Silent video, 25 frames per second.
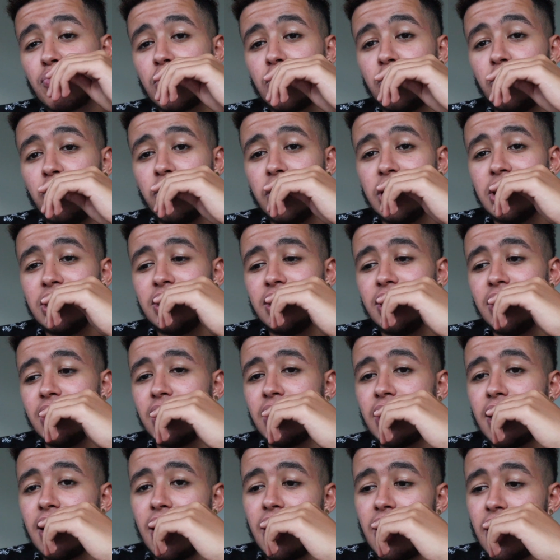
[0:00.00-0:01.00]
You're doing this thing.
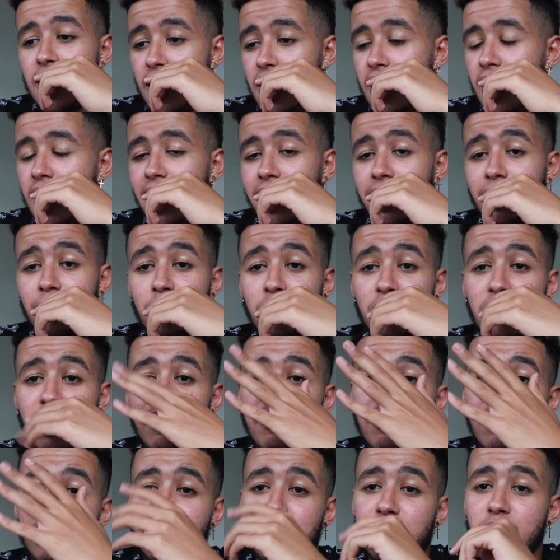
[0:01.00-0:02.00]
Alright,
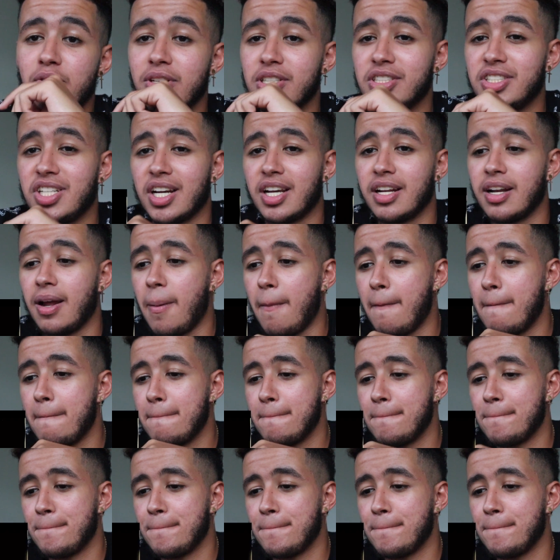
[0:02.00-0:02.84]
without further ado, let's check it out.